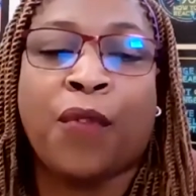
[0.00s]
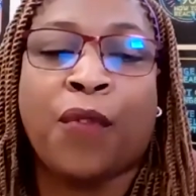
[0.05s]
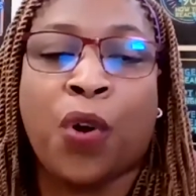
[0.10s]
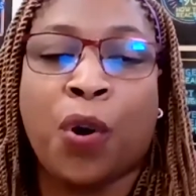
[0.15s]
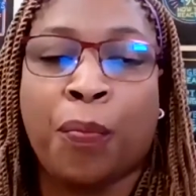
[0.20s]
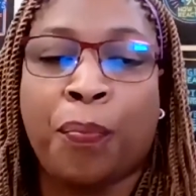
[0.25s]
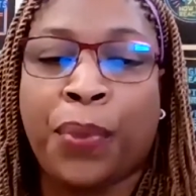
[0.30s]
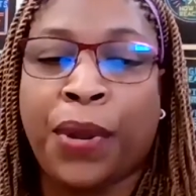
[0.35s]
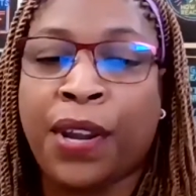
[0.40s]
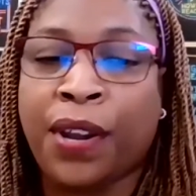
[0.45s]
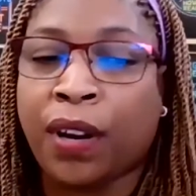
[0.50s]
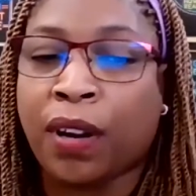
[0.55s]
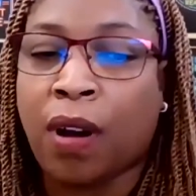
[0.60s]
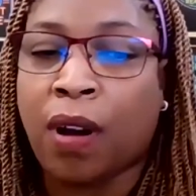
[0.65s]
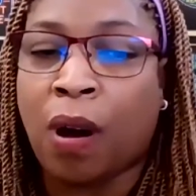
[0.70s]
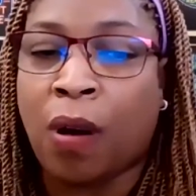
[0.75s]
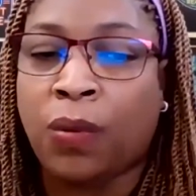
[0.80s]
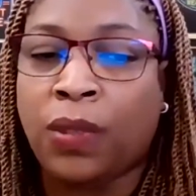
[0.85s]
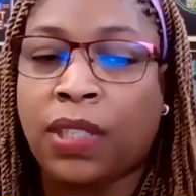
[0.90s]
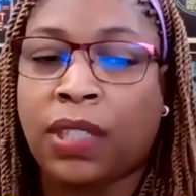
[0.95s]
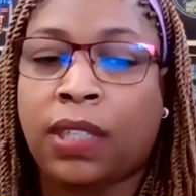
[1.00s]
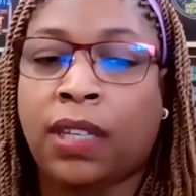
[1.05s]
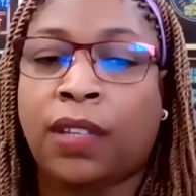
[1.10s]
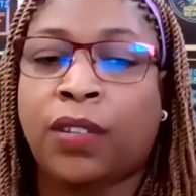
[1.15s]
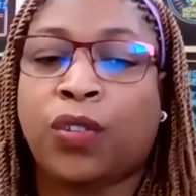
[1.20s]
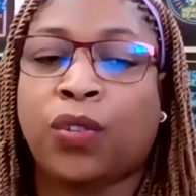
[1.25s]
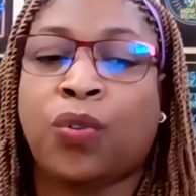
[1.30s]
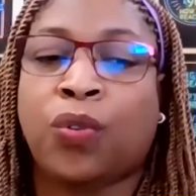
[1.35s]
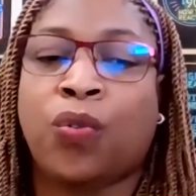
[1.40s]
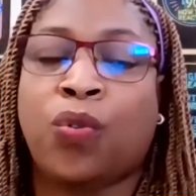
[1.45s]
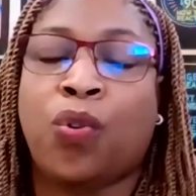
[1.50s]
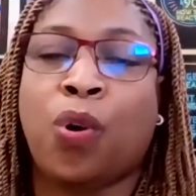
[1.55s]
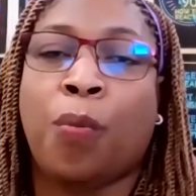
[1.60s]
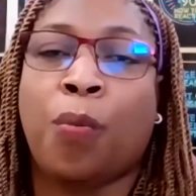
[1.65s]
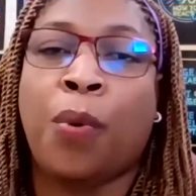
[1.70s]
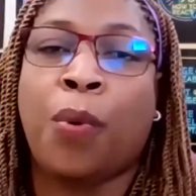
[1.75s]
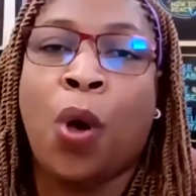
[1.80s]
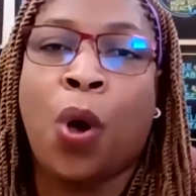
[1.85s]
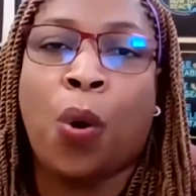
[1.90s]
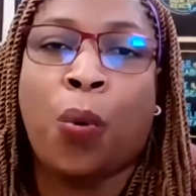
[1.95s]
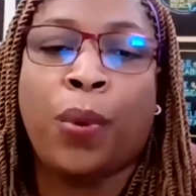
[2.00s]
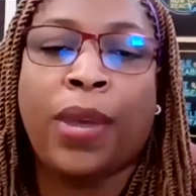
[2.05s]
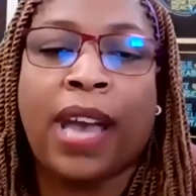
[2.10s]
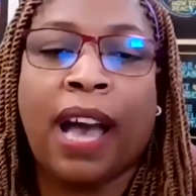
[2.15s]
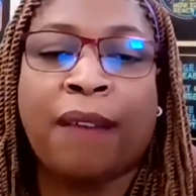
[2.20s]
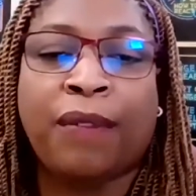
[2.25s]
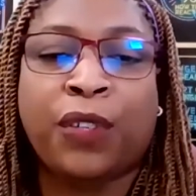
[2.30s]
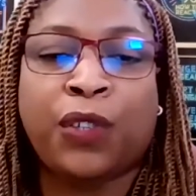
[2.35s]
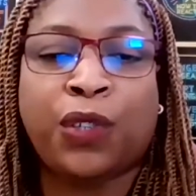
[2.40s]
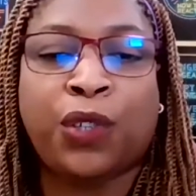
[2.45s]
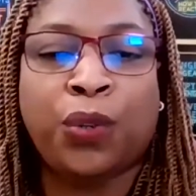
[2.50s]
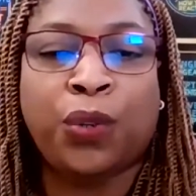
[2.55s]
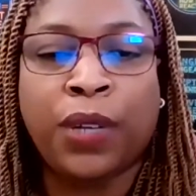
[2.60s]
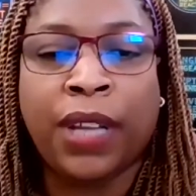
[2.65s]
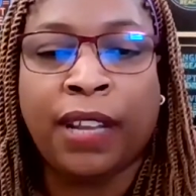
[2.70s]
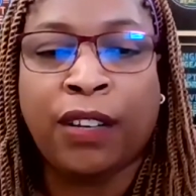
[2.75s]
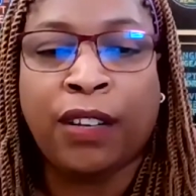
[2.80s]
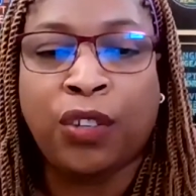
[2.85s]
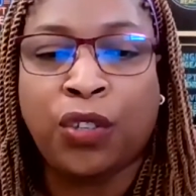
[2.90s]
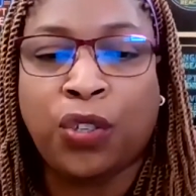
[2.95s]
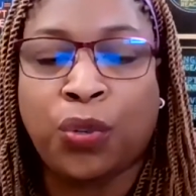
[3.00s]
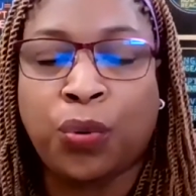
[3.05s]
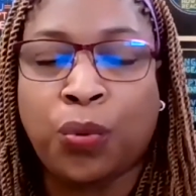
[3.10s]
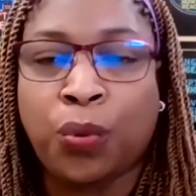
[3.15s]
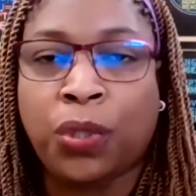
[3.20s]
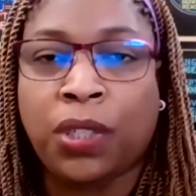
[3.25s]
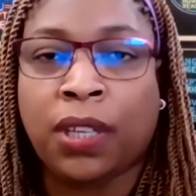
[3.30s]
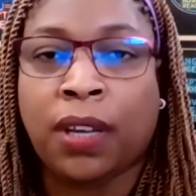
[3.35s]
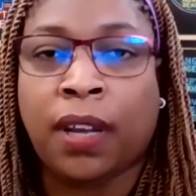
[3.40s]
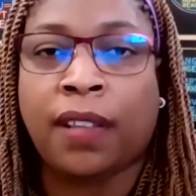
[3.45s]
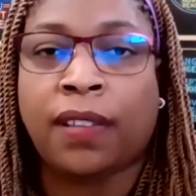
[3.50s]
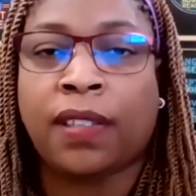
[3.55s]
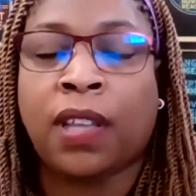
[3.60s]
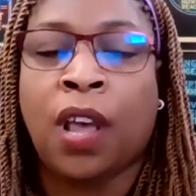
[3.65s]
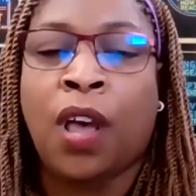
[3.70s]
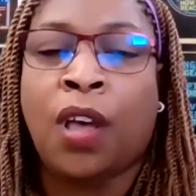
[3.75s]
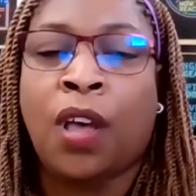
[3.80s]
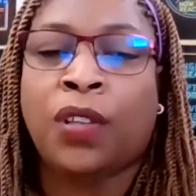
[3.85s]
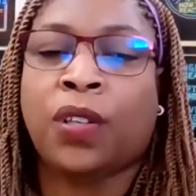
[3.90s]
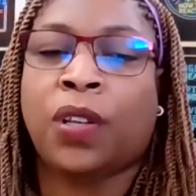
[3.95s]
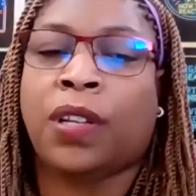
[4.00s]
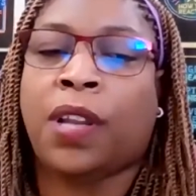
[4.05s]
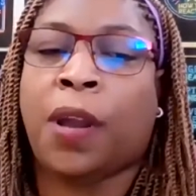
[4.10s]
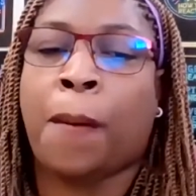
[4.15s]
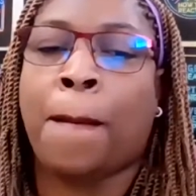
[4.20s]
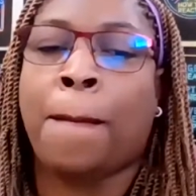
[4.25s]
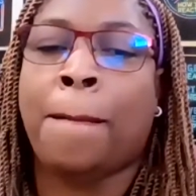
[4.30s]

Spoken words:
We have our peer counselors group. We have student tutors.